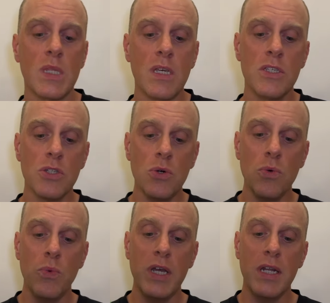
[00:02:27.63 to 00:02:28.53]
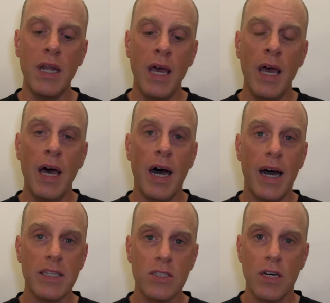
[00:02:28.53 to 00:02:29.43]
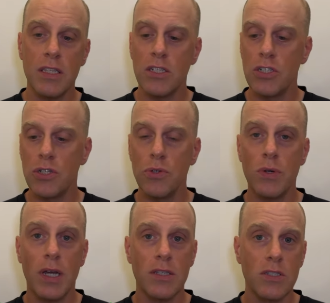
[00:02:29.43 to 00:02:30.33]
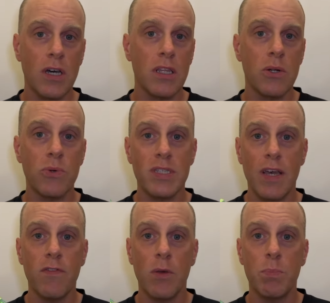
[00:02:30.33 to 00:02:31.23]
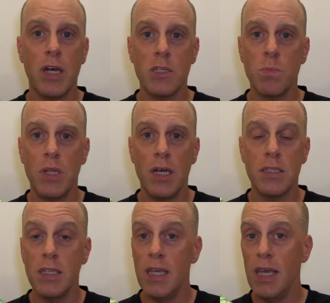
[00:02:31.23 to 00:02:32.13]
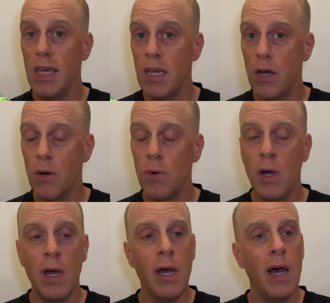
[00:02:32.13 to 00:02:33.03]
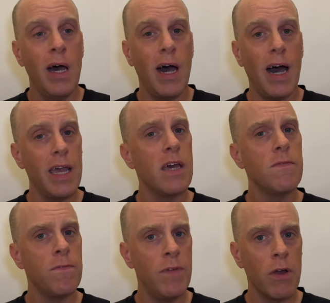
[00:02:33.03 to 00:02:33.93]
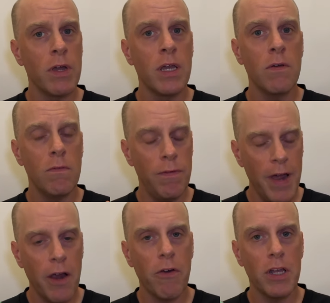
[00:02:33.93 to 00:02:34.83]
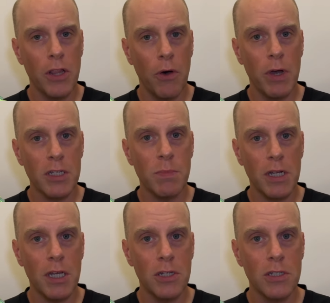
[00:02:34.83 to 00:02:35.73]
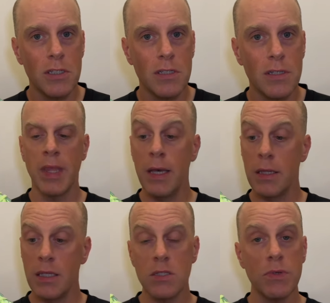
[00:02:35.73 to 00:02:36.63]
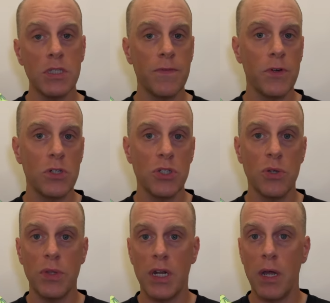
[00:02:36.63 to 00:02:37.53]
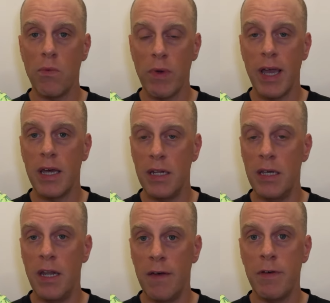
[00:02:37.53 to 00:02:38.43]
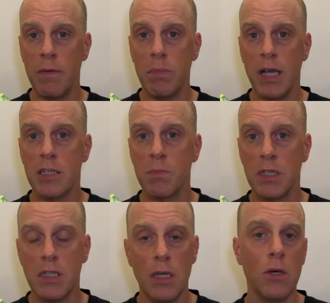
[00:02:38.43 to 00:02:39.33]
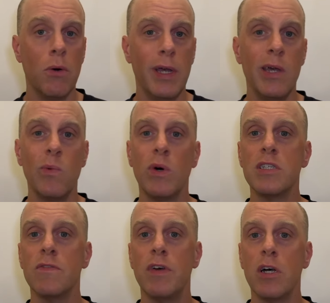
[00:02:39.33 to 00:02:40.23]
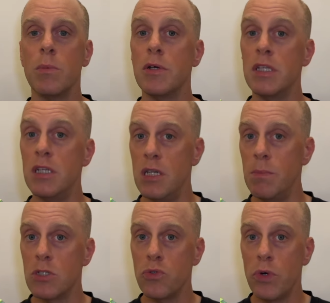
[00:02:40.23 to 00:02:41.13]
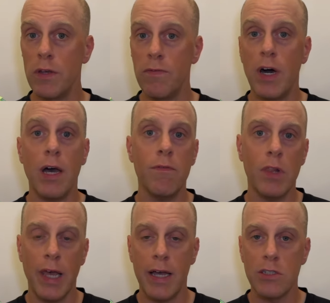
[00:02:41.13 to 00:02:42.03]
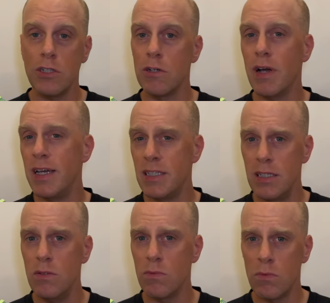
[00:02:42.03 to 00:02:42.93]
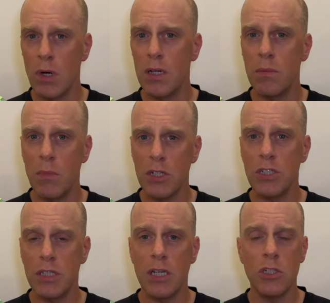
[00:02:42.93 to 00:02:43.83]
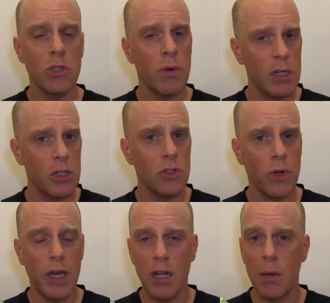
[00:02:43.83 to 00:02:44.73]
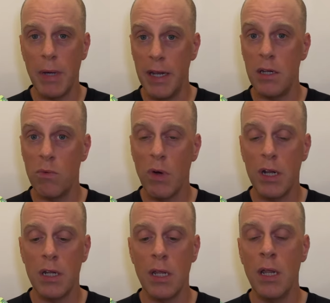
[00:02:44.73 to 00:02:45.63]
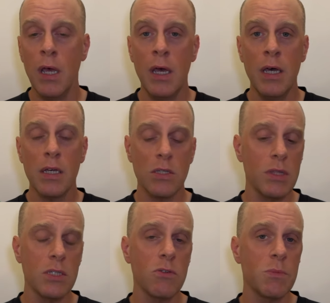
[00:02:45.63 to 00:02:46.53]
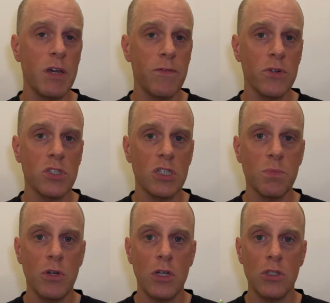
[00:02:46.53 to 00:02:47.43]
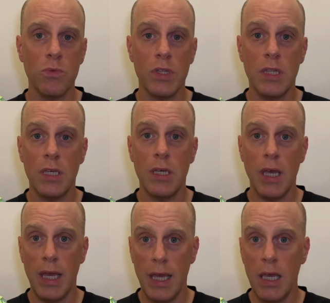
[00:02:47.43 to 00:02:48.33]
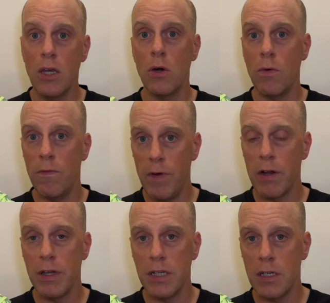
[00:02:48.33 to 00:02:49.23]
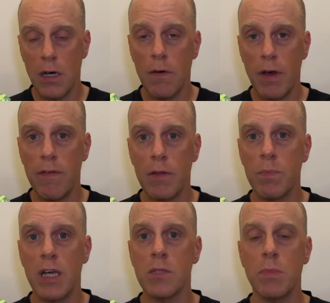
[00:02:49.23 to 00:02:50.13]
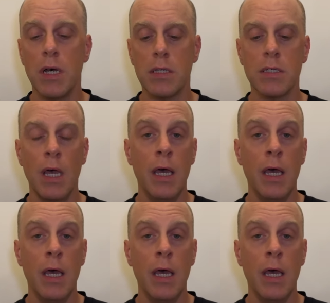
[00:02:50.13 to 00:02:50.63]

So when I saw this shoe and I saw that it was FFBlast Plus Eco, I had very, very low expectations. This was the first shoe that I ran in FFBlast Plus Eco. It was available in the Nimbus 25 last year. I didn't run much in that shoe. I did try it on, but I didn't run in it. So this was my first experience with the Eco variant of FFBlast Plus.